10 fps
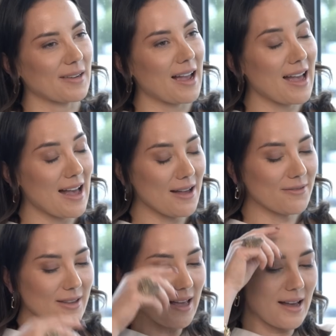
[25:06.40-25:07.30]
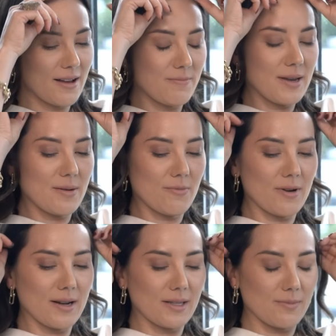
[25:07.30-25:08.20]
I have, yeah. I've been a
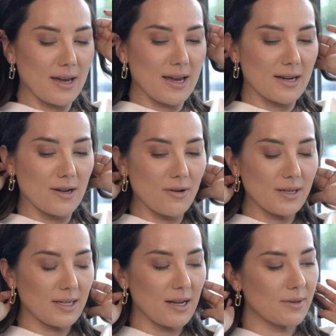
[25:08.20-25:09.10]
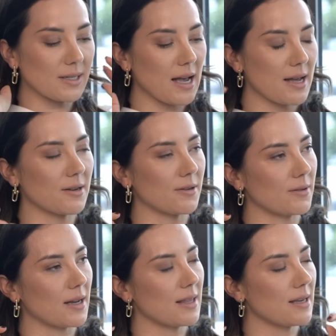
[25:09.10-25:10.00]
bridesmaid, not until I was an
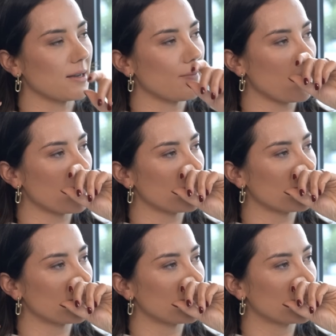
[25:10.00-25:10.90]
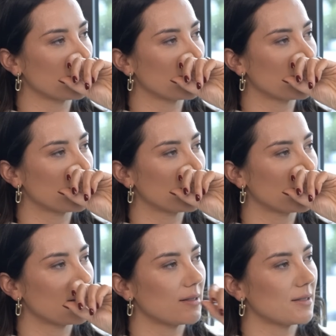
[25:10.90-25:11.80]
adult. I think about
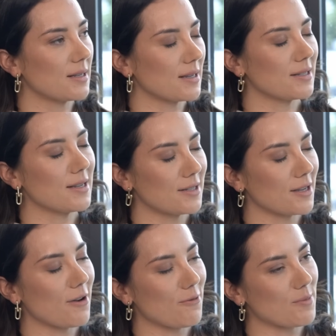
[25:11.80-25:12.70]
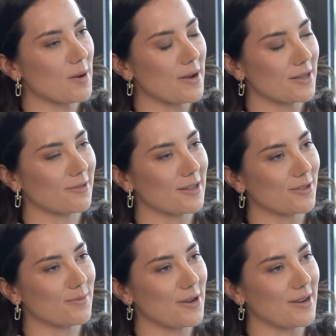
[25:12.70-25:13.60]
6 years ago for one of my best friends
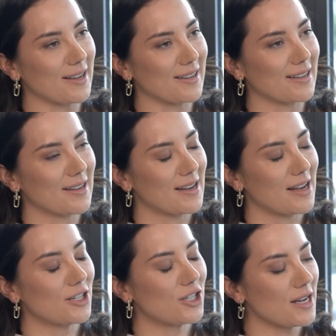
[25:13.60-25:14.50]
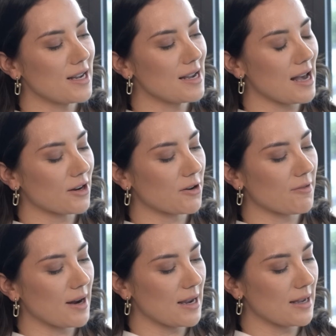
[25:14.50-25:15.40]
from uni. And she had a
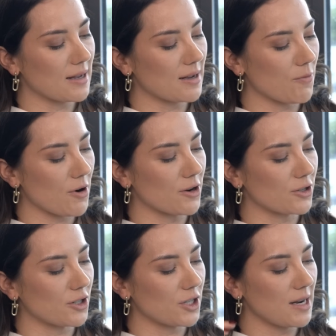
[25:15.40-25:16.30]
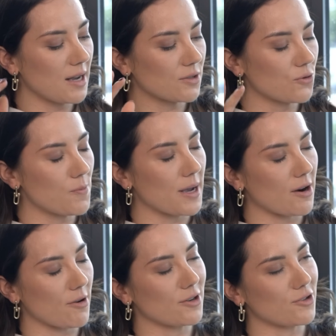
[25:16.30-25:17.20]
great approach that she let us all pick
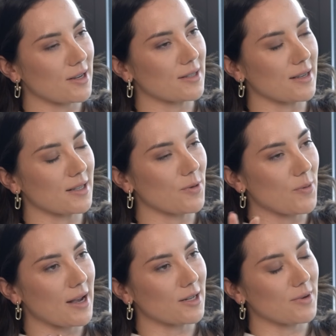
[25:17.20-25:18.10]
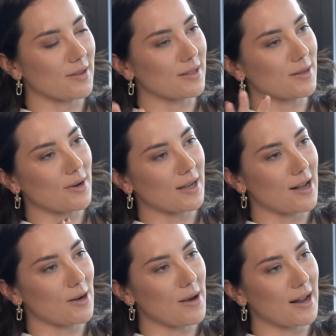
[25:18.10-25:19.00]
our own dresses, but we had to be in the similar
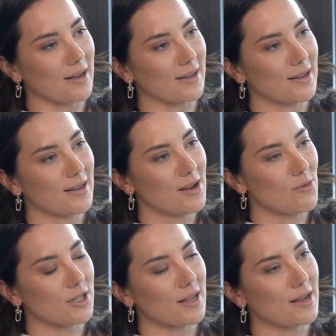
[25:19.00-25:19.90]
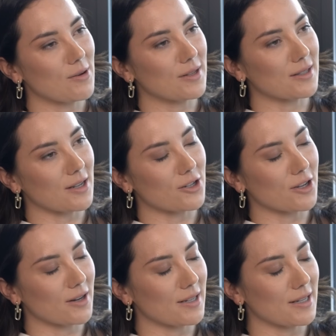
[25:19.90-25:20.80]
colour palette, which I think was such a
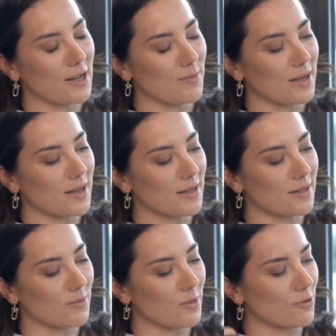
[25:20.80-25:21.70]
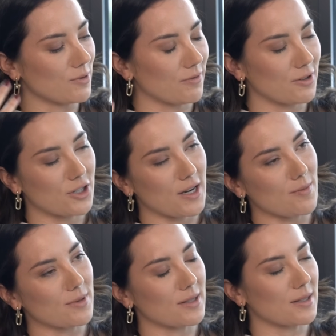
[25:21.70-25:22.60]
good idea because we're all different
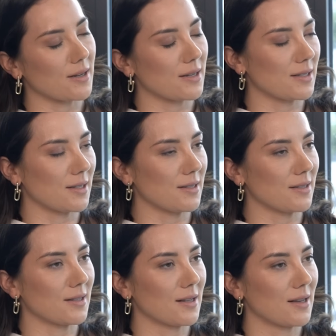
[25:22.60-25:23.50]
shapes and sizes.